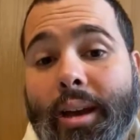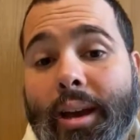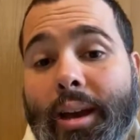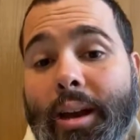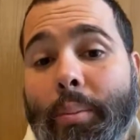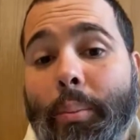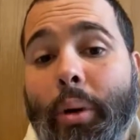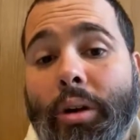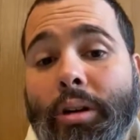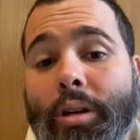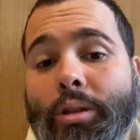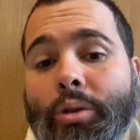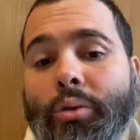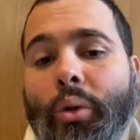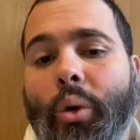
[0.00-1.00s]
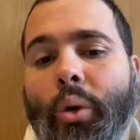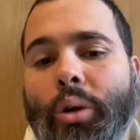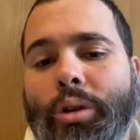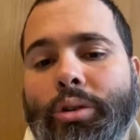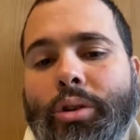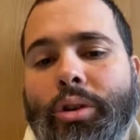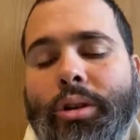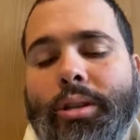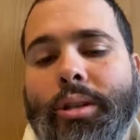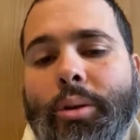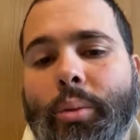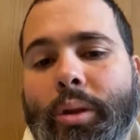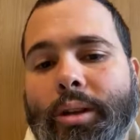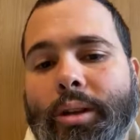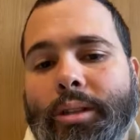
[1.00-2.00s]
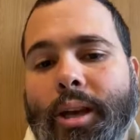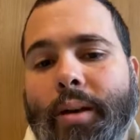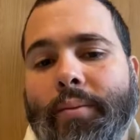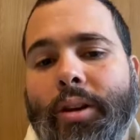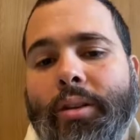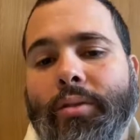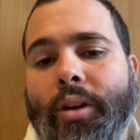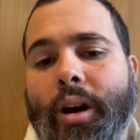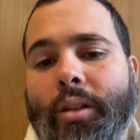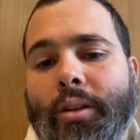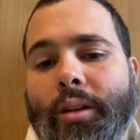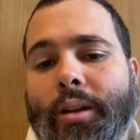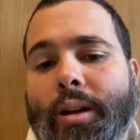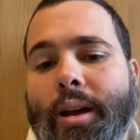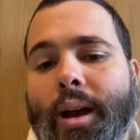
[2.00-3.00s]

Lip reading: in abundance for all eternity his heavenly Father.